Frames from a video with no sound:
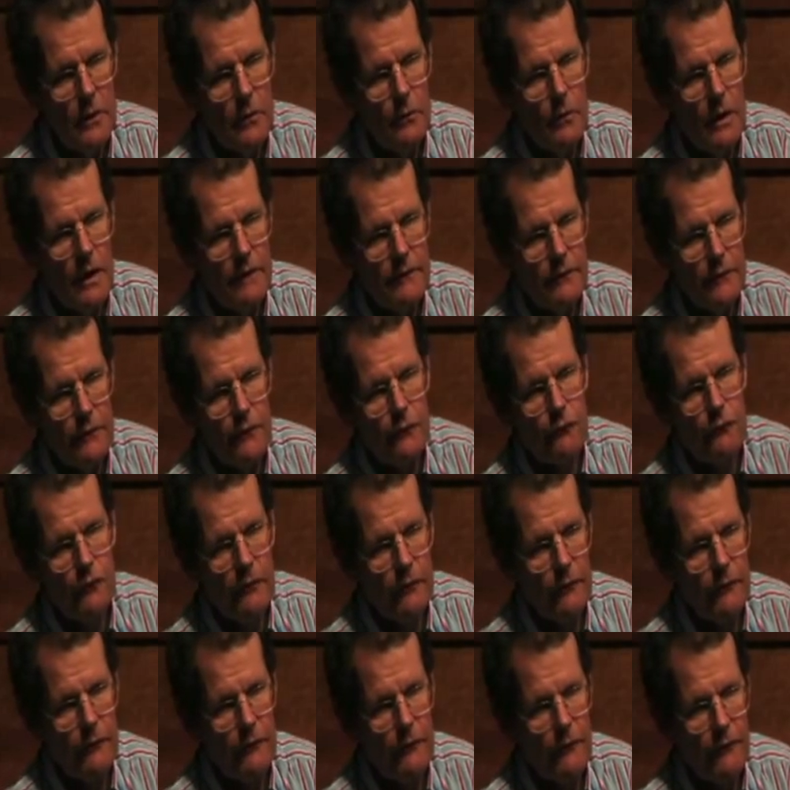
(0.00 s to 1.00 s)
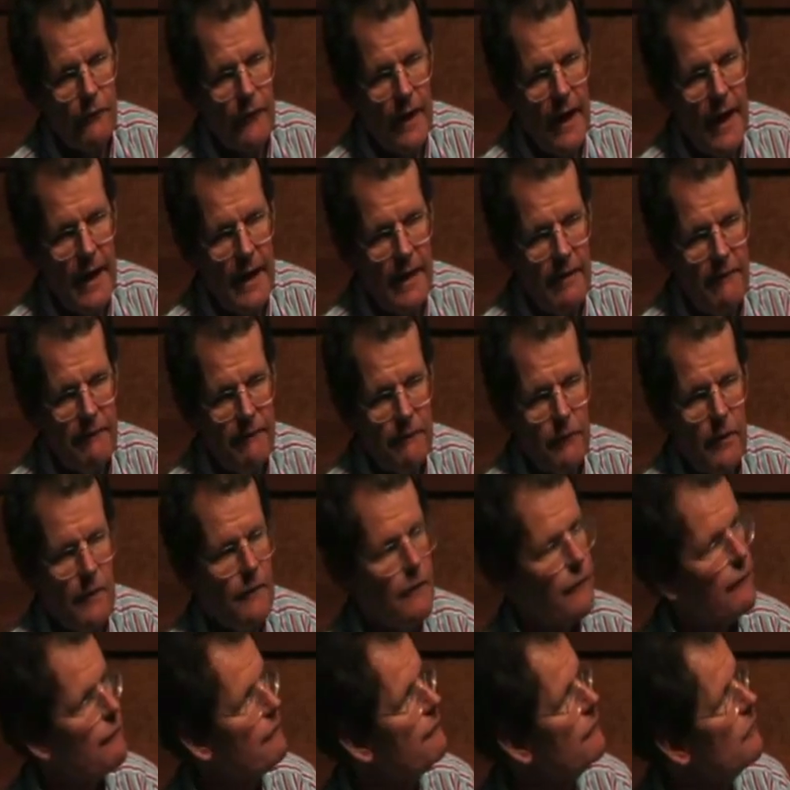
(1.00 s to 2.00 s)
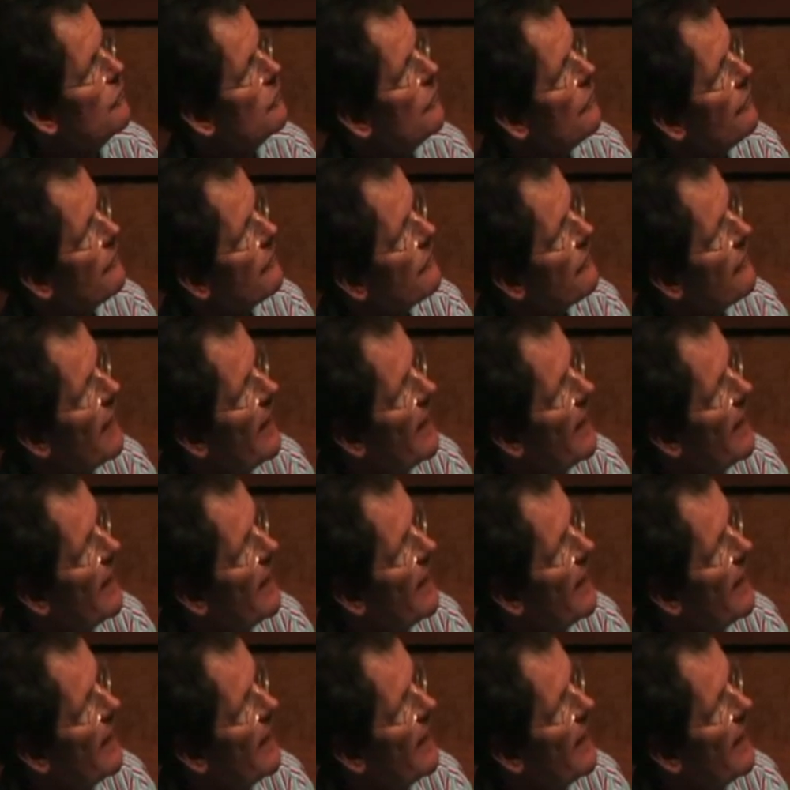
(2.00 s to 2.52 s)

where the streets are safe, where there's food on the